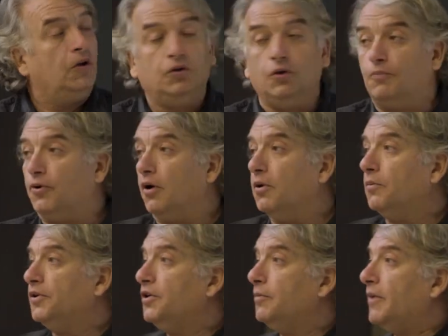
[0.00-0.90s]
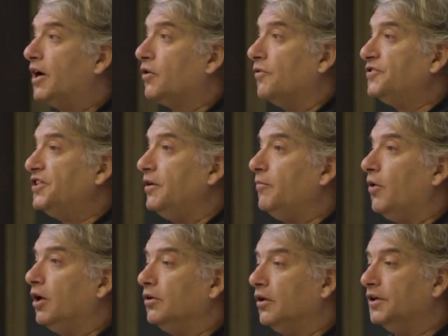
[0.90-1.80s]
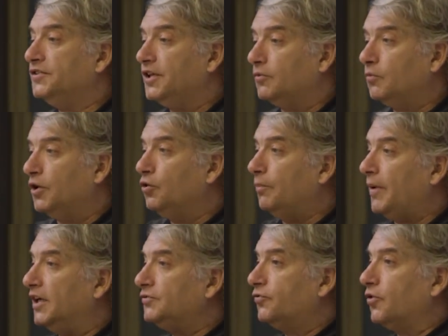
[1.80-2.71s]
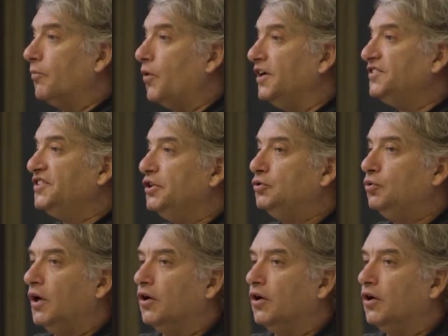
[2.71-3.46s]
the problem with the Markov chain model is that when you pass from one state to